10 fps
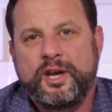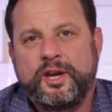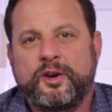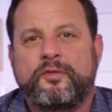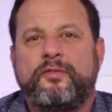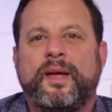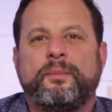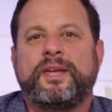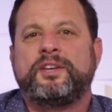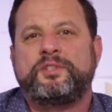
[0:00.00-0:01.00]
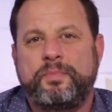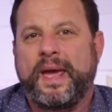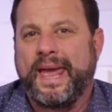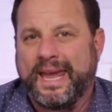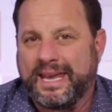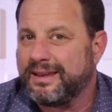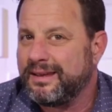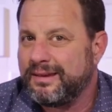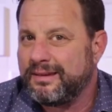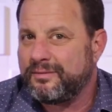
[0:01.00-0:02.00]
your family gets
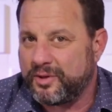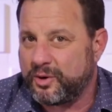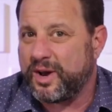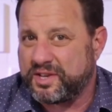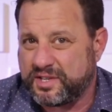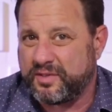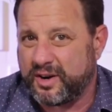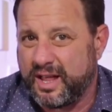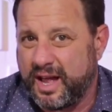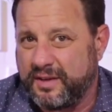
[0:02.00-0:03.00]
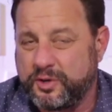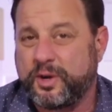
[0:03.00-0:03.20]
paid for the rest of their lives.